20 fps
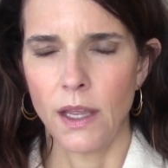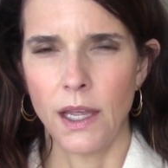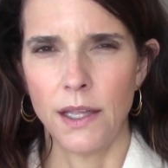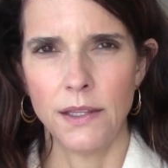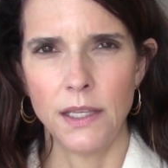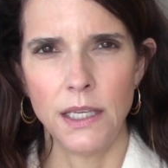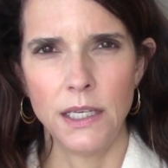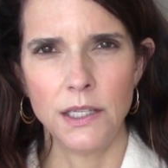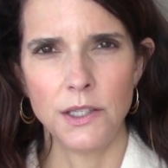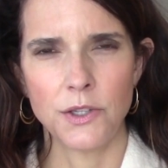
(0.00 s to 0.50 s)

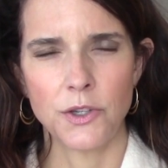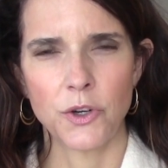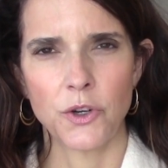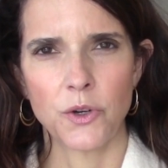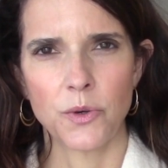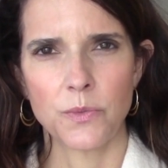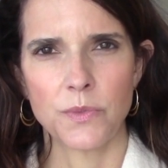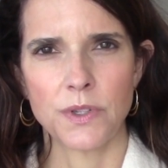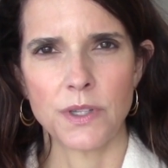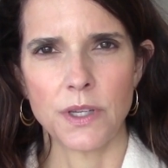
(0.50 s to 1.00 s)
and then in
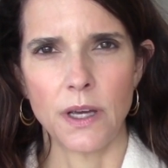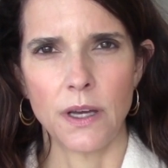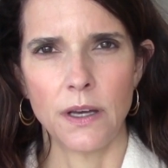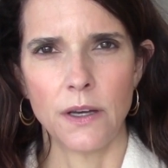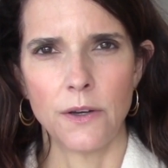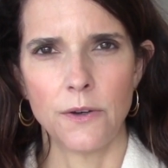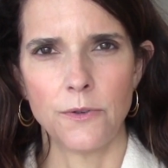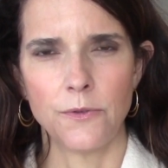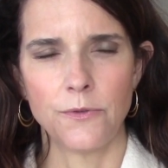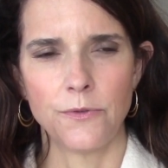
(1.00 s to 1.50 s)
terms
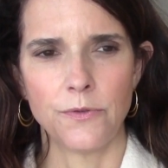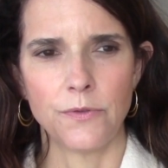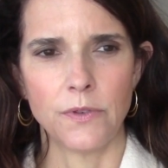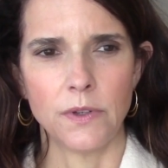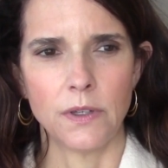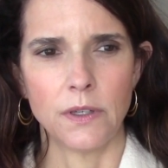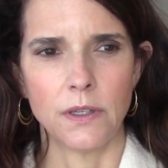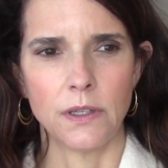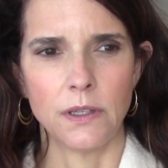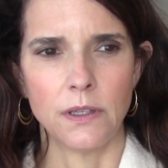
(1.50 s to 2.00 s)
of,
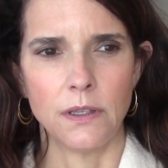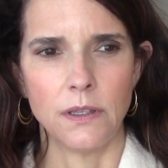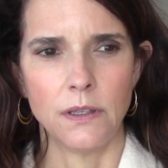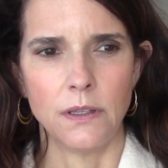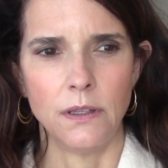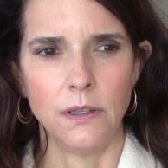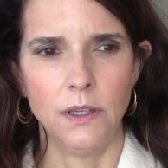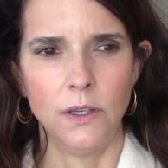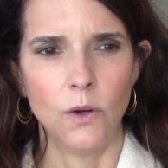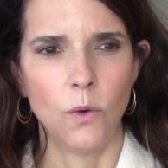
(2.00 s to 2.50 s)

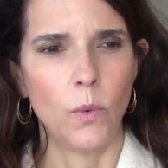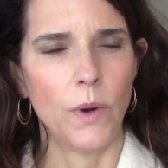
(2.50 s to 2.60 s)
you know,